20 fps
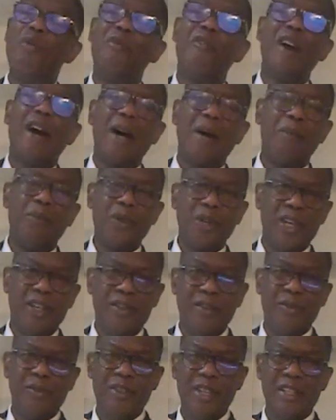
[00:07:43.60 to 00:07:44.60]

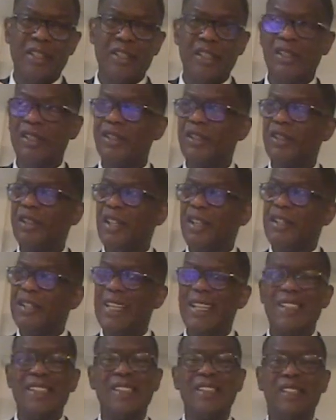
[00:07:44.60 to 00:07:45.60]
vibrations
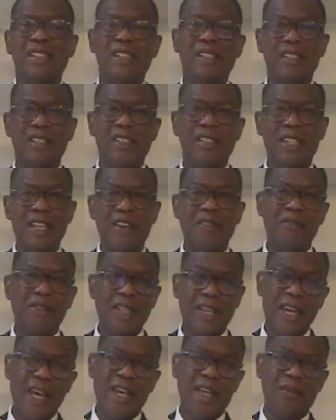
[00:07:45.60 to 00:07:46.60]
that exists in
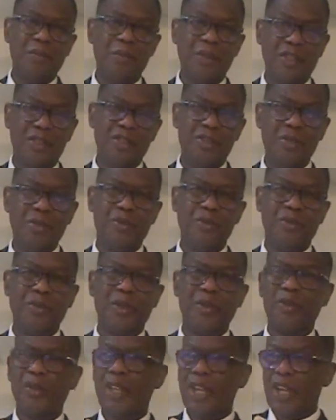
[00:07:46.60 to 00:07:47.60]
every atom of the
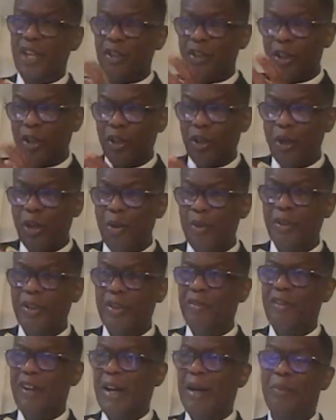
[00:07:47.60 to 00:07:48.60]
universe. The lower the
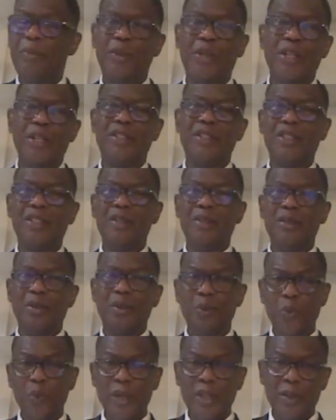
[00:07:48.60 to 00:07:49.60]
vibration,
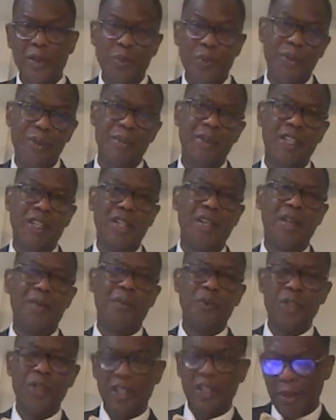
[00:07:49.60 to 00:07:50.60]
the weaker we become.
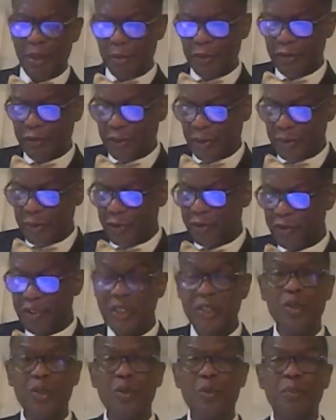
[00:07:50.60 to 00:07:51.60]
We're coming from the
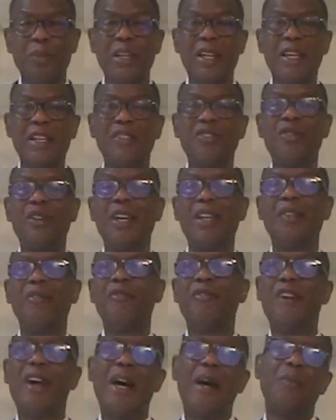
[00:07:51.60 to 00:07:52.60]
physical plane trying to
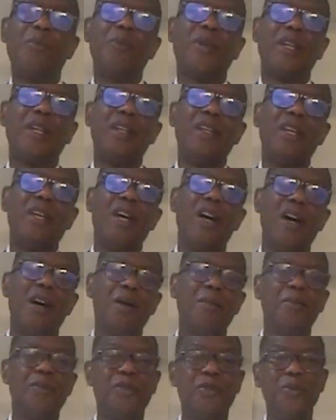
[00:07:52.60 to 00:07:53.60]
vibrate
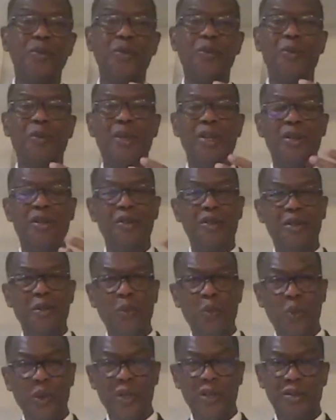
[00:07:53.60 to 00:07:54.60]
up to the
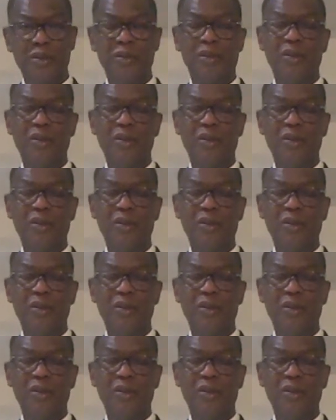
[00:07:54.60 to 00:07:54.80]
will,